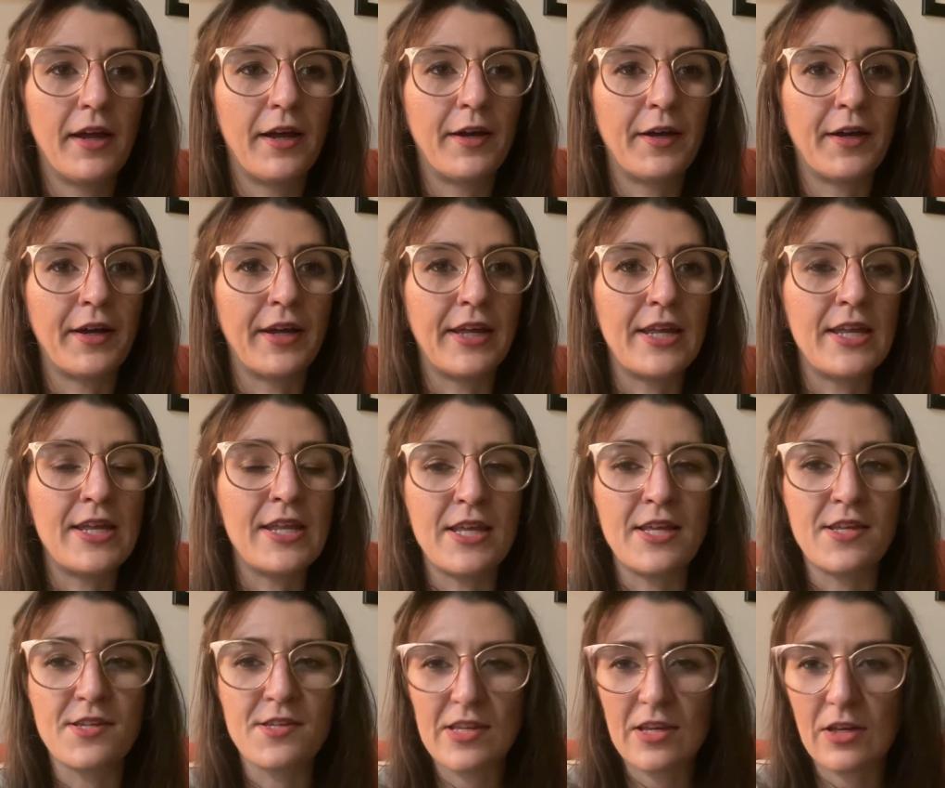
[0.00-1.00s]
It
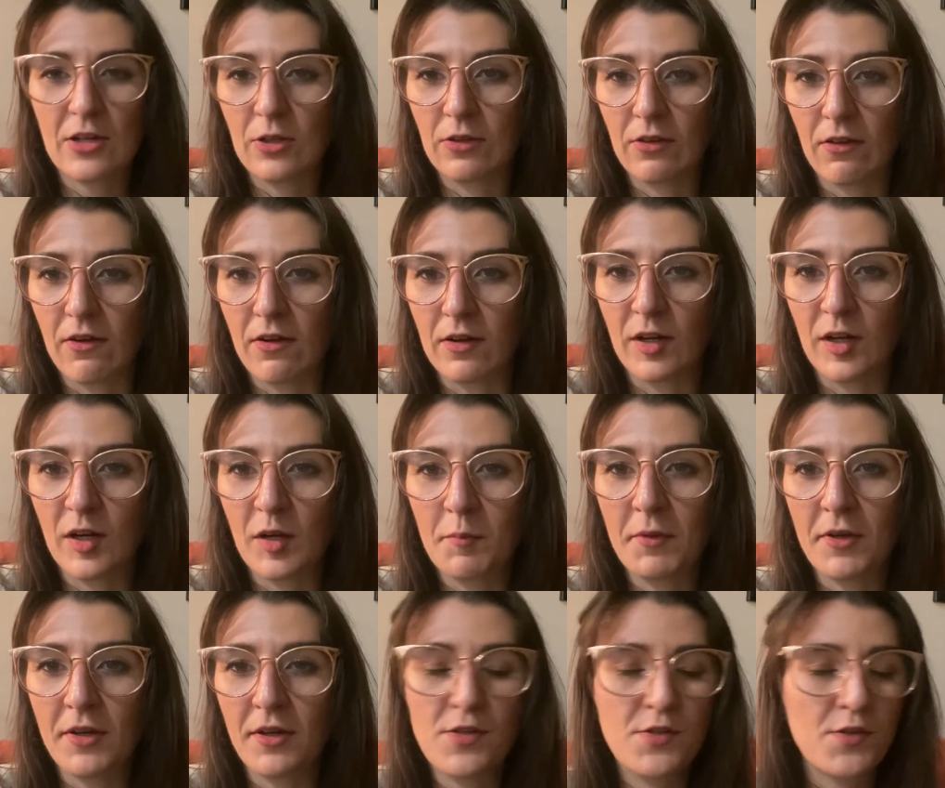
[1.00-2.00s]
is like a longer
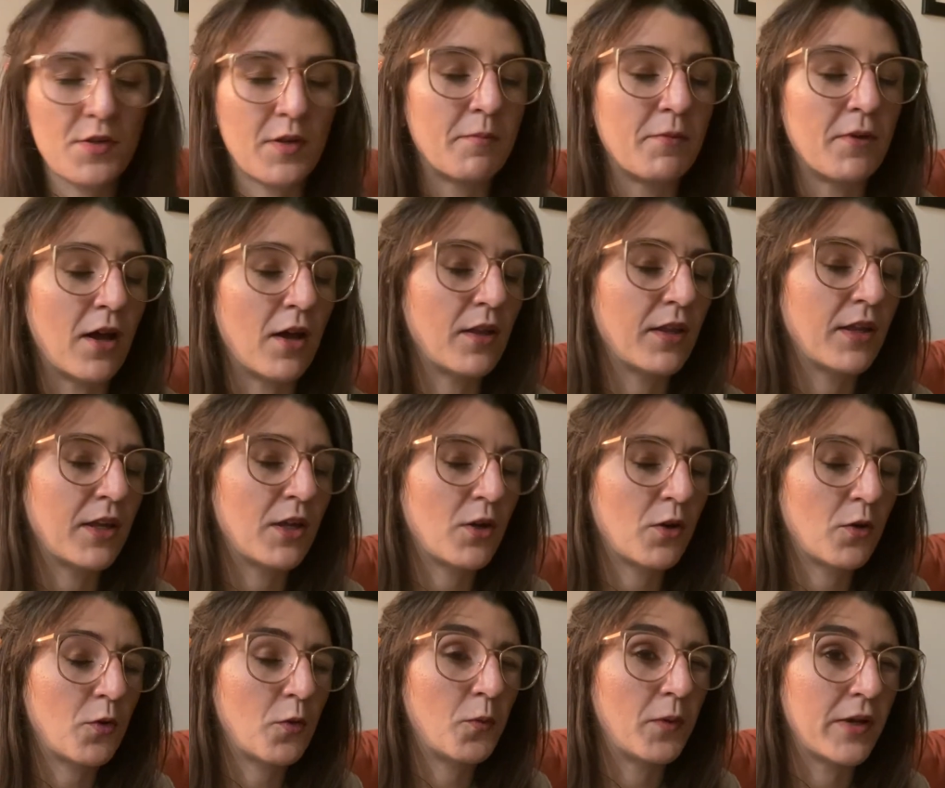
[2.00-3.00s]
book, so I'm not
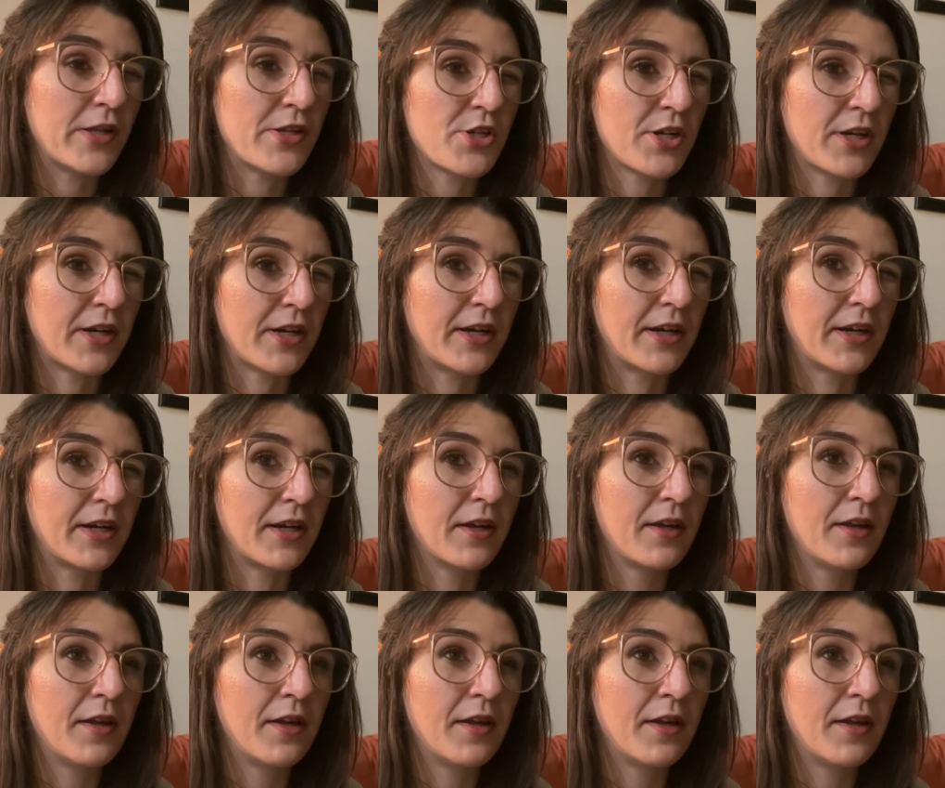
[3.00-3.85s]
like quite sure